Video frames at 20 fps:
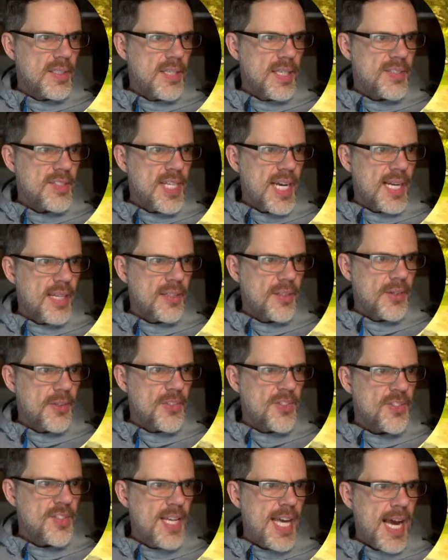it's got a little
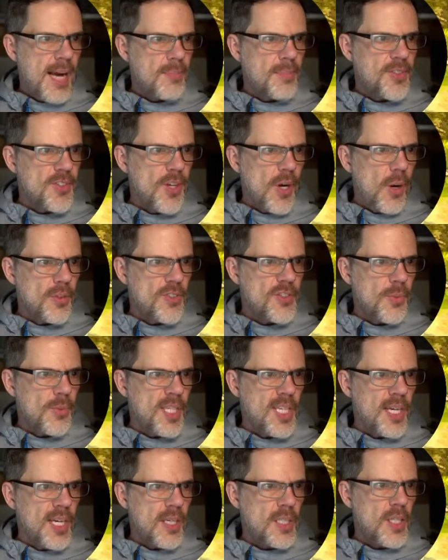snap zone, so
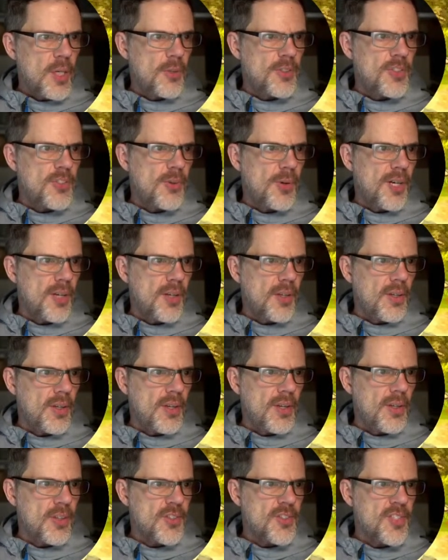when you get close to it,
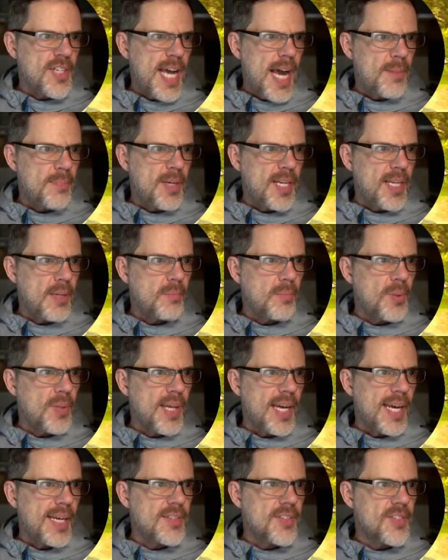it'll snap it in
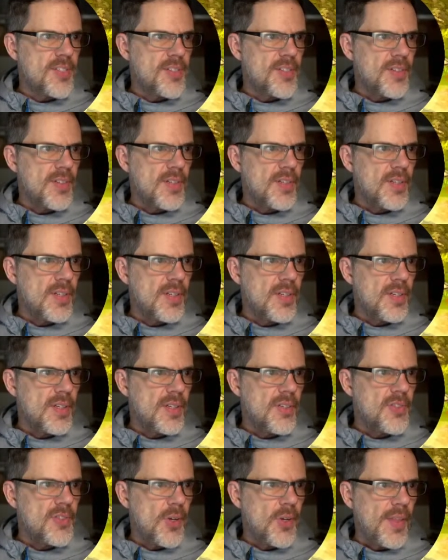place
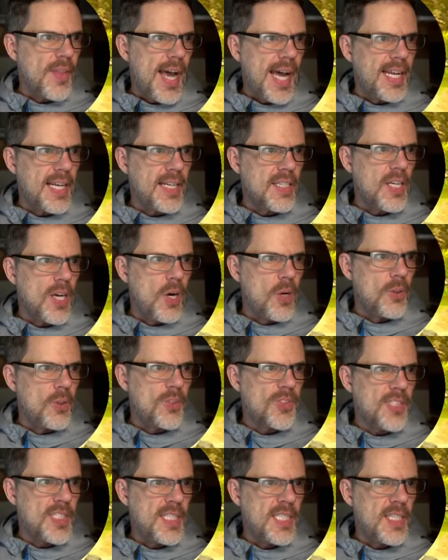so that it
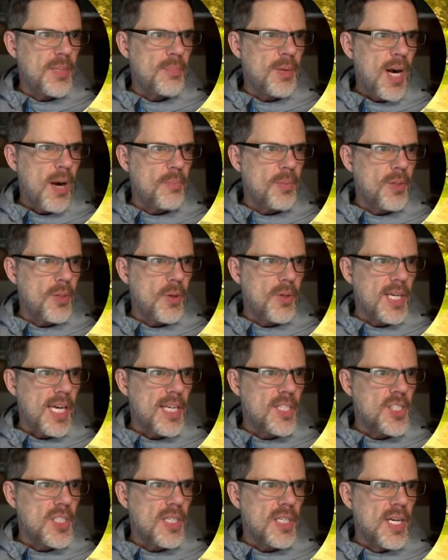goes in the proper
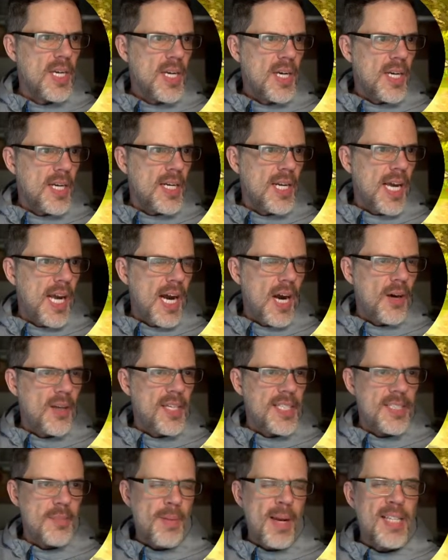location. Now,
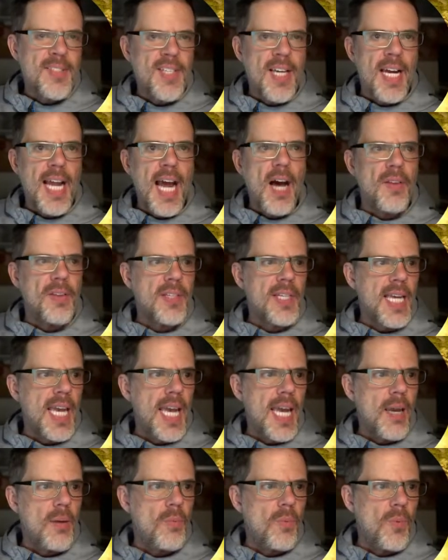it depends on how the
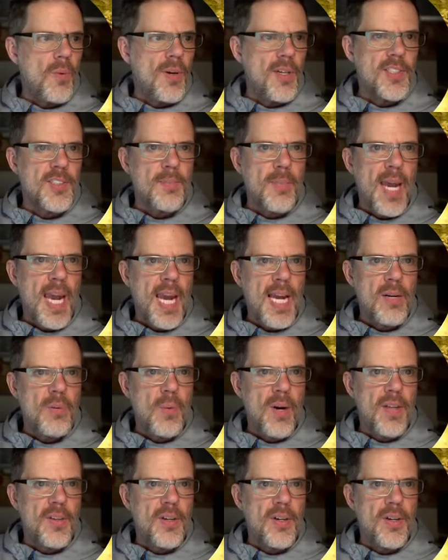game was made,
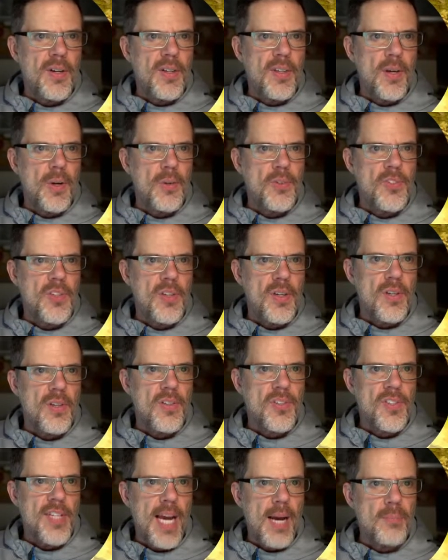whether those
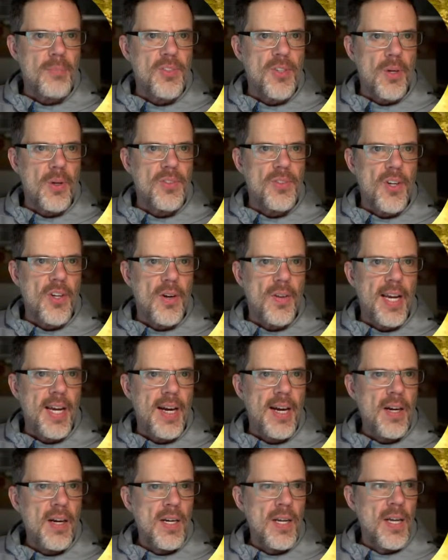snap zones are
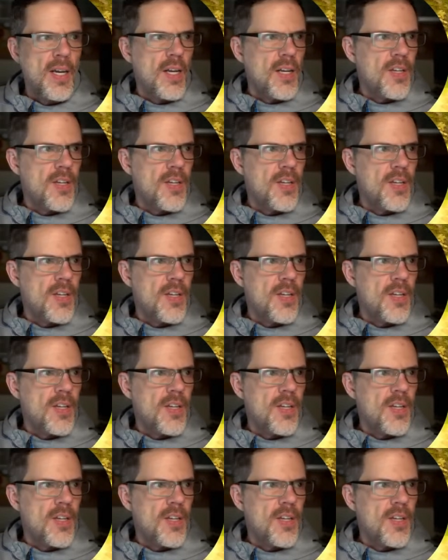there.